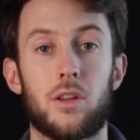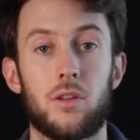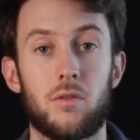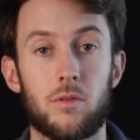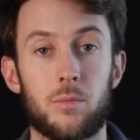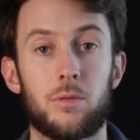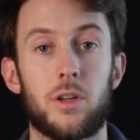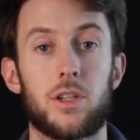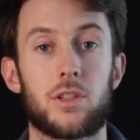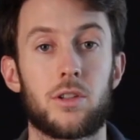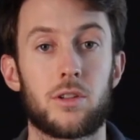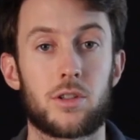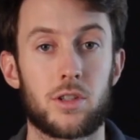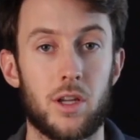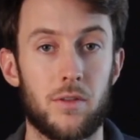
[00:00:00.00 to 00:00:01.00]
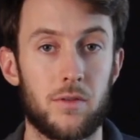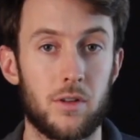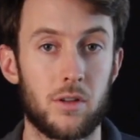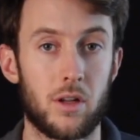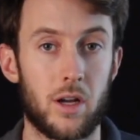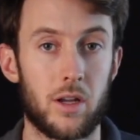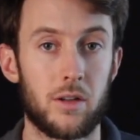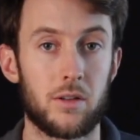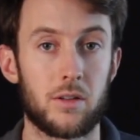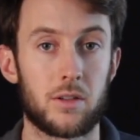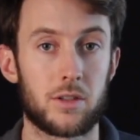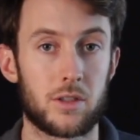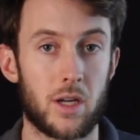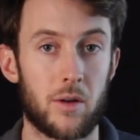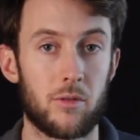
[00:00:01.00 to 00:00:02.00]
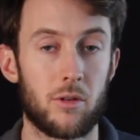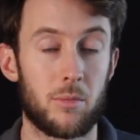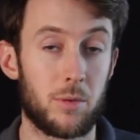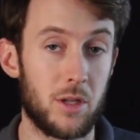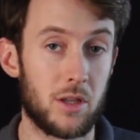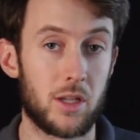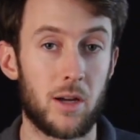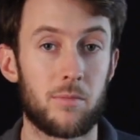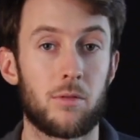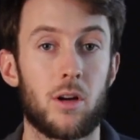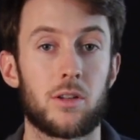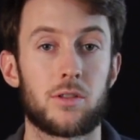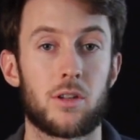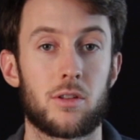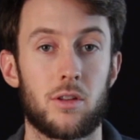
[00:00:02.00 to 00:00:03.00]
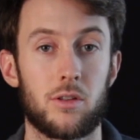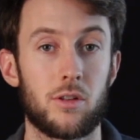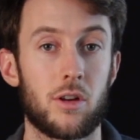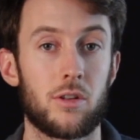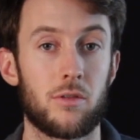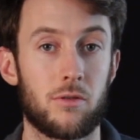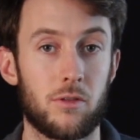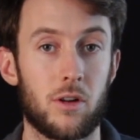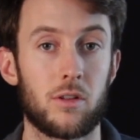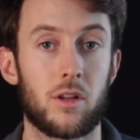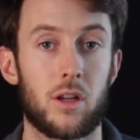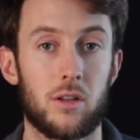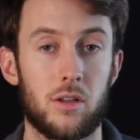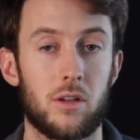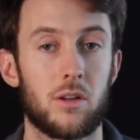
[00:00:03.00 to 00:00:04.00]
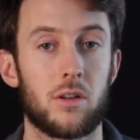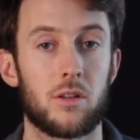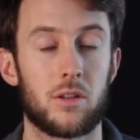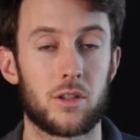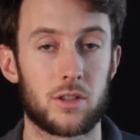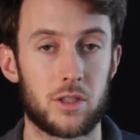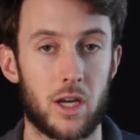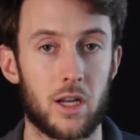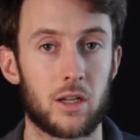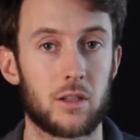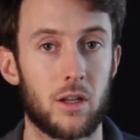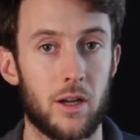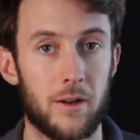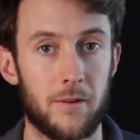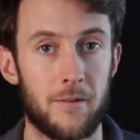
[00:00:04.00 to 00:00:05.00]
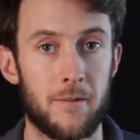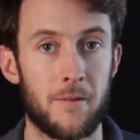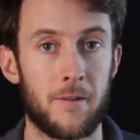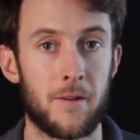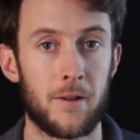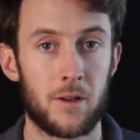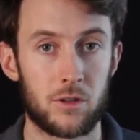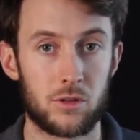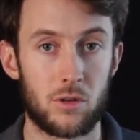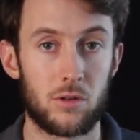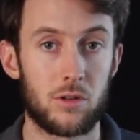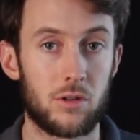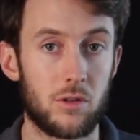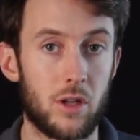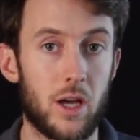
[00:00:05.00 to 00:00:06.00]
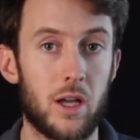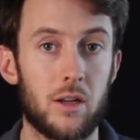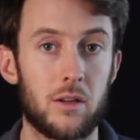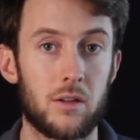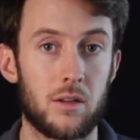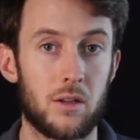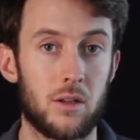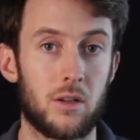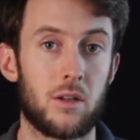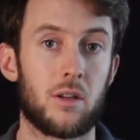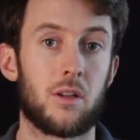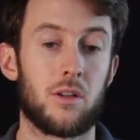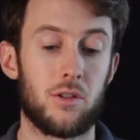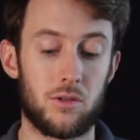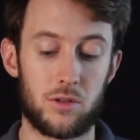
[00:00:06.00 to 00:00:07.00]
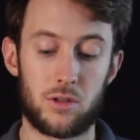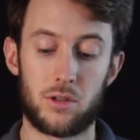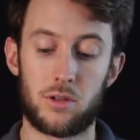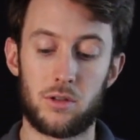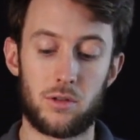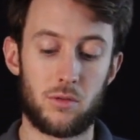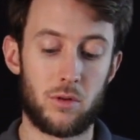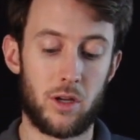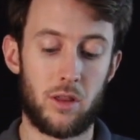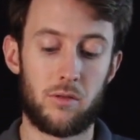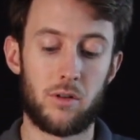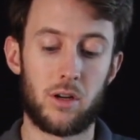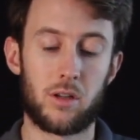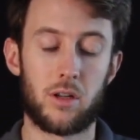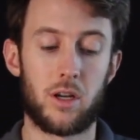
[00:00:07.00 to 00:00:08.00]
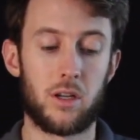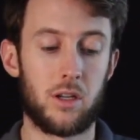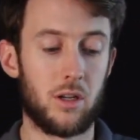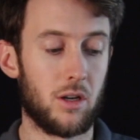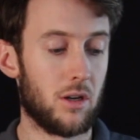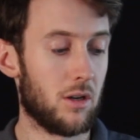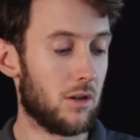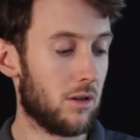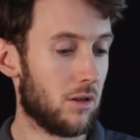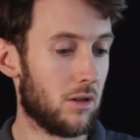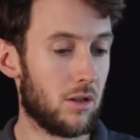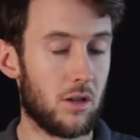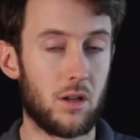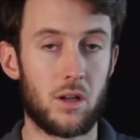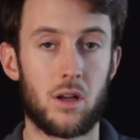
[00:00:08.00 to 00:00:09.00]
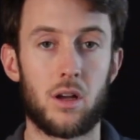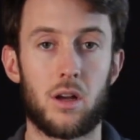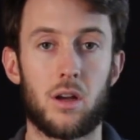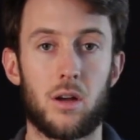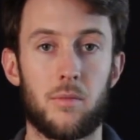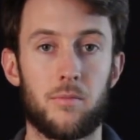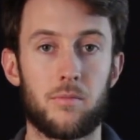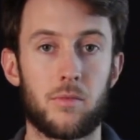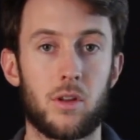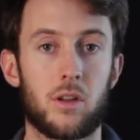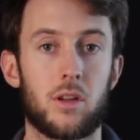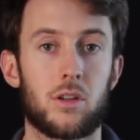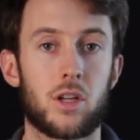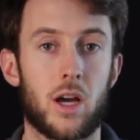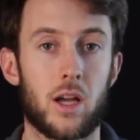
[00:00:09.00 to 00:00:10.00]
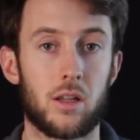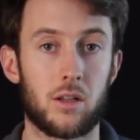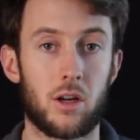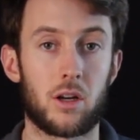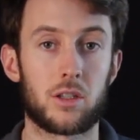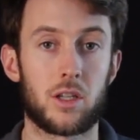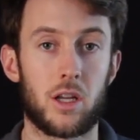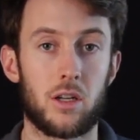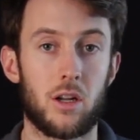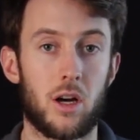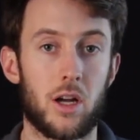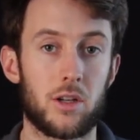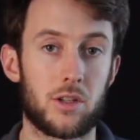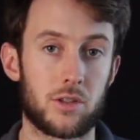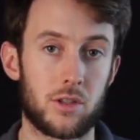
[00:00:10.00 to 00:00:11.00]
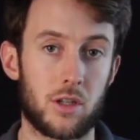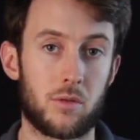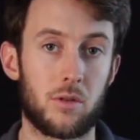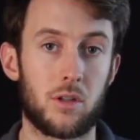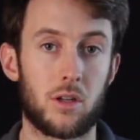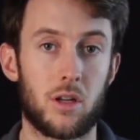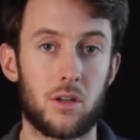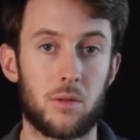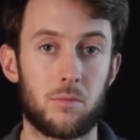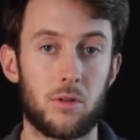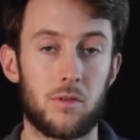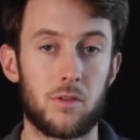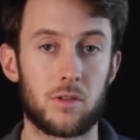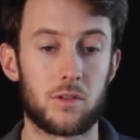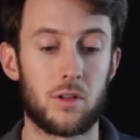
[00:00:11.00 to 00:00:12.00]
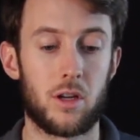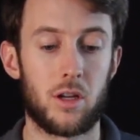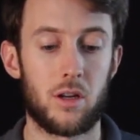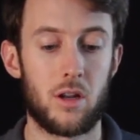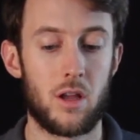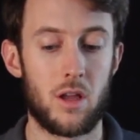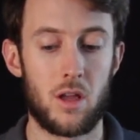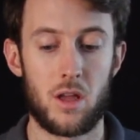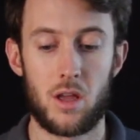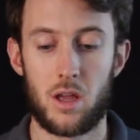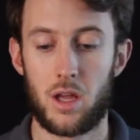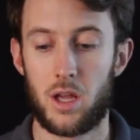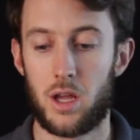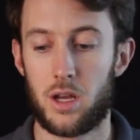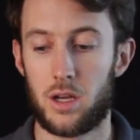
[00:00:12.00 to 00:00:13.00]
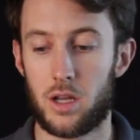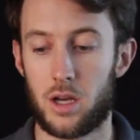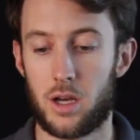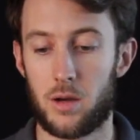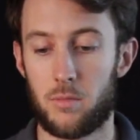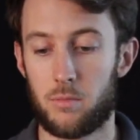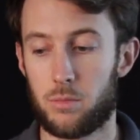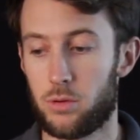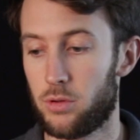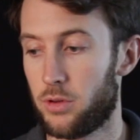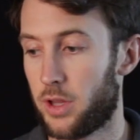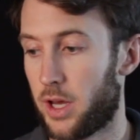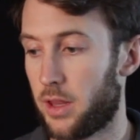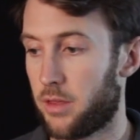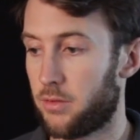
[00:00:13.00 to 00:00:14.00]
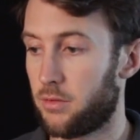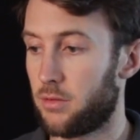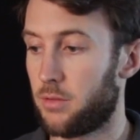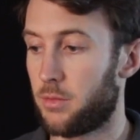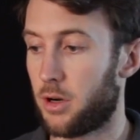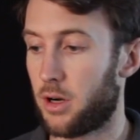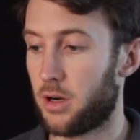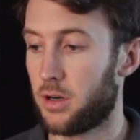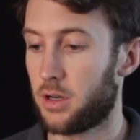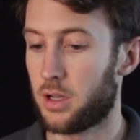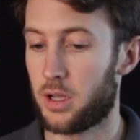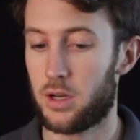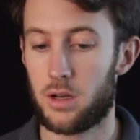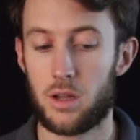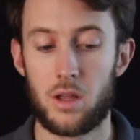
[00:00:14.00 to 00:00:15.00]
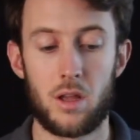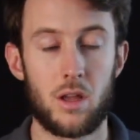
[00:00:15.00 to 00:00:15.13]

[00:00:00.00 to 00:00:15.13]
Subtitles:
that you've replaced your safety line, it's time to repeat that process on your other front line leader, the static line. So to do that, use your little white threading line here, tie a lark's head knot just like we did on the previous line, and pull that through the bar again.